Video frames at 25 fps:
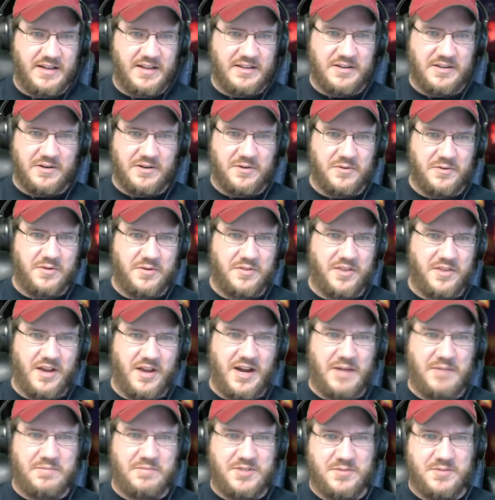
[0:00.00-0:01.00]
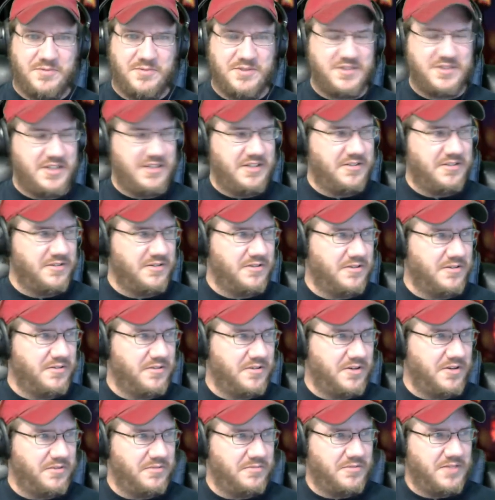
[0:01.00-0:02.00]
the option was either
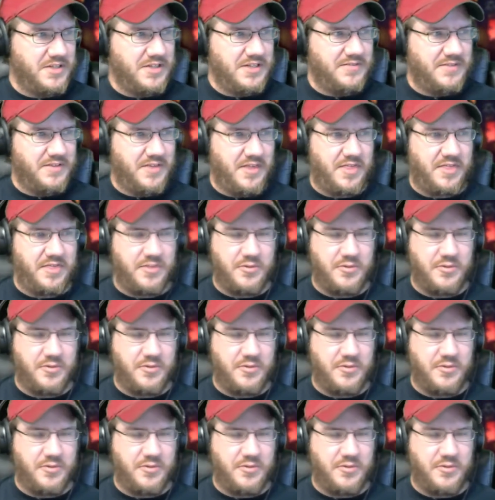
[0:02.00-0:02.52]
leave at